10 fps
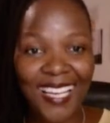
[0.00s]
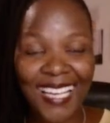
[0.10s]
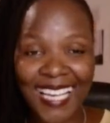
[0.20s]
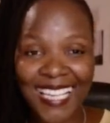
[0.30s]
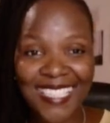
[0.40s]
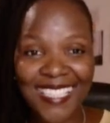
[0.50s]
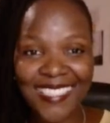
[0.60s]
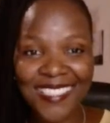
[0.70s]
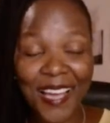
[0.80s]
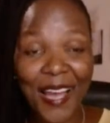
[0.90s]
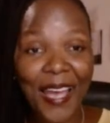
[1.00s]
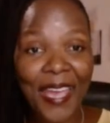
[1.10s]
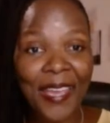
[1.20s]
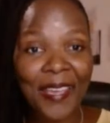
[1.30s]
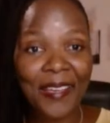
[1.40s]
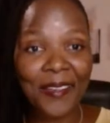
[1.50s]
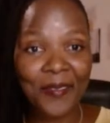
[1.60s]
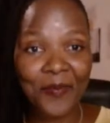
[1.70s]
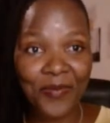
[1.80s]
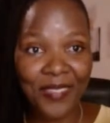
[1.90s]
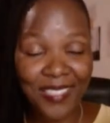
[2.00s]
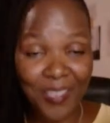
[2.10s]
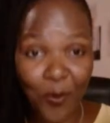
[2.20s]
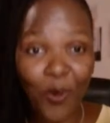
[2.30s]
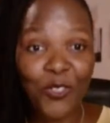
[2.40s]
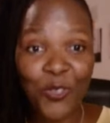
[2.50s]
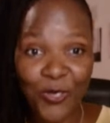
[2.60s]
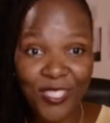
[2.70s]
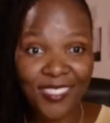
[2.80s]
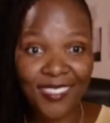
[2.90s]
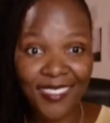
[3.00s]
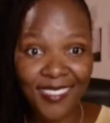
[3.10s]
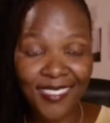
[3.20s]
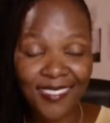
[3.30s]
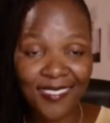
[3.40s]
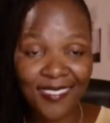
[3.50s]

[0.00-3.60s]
Like I said, I support new singles